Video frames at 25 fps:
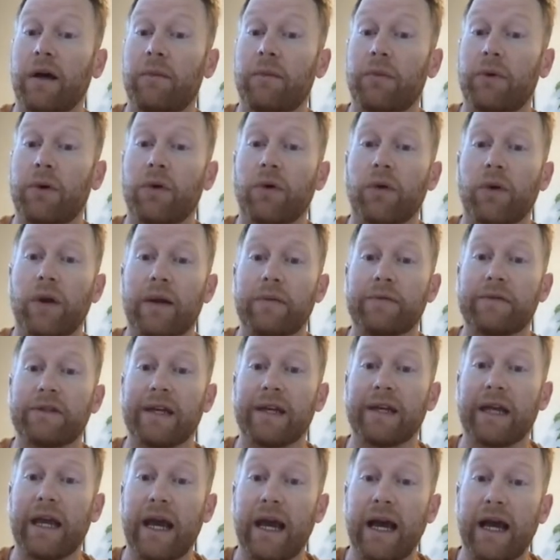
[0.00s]
programs
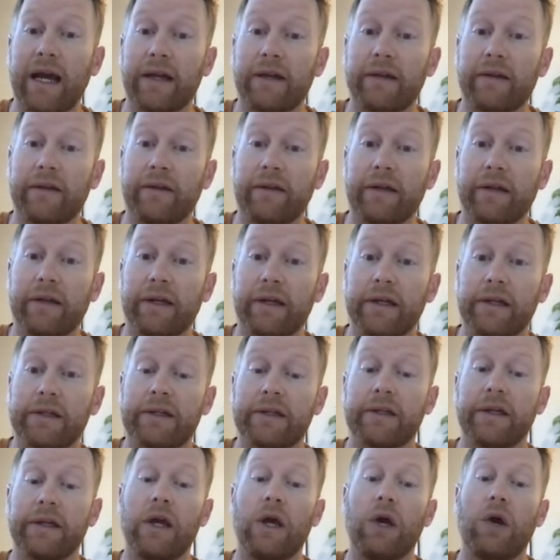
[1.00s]
like
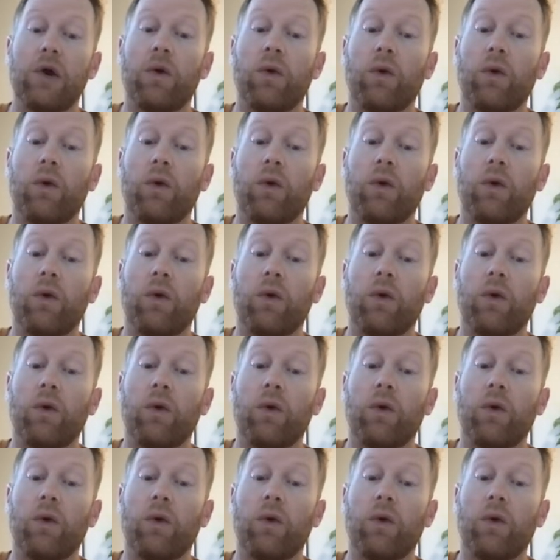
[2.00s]
AccuLinks,